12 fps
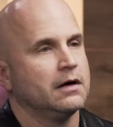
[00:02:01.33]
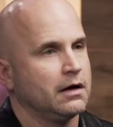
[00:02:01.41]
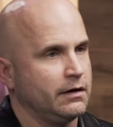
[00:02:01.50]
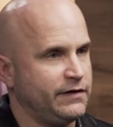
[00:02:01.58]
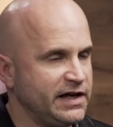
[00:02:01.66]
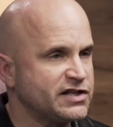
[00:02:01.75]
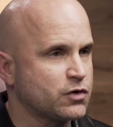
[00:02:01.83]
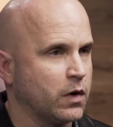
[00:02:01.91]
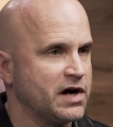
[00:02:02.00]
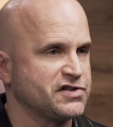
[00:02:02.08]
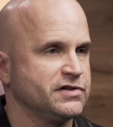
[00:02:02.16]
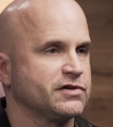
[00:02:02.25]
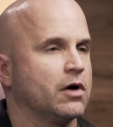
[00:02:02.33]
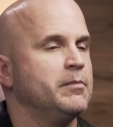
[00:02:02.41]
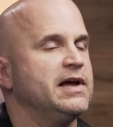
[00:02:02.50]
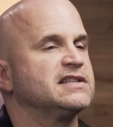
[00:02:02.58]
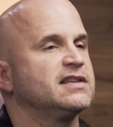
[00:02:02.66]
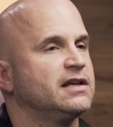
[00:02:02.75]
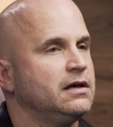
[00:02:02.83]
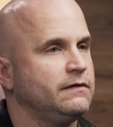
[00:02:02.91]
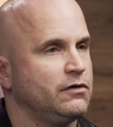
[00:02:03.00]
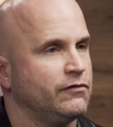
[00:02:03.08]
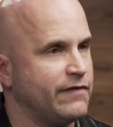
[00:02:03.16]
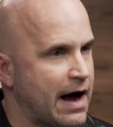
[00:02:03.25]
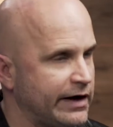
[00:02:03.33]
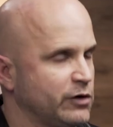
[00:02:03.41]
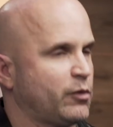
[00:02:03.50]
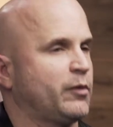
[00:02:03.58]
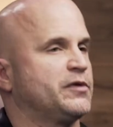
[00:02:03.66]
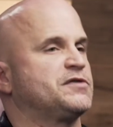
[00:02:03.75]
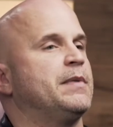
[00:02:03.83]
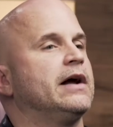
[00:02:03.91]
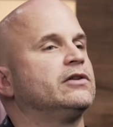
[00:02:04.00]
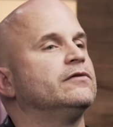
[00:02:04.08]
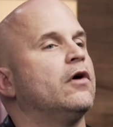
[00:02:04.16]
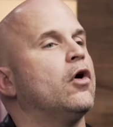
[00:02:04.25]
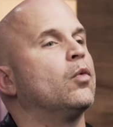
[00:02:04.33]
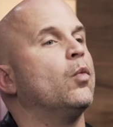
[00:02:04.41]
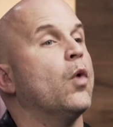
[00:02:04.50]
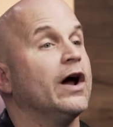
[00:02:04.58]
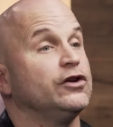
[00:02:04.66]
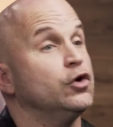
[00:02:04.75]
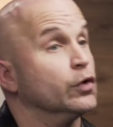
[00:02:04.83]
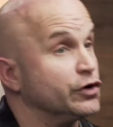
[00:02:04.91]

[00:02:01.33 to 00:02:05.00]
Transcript: These questions are meant to give you valuable perspective on what you are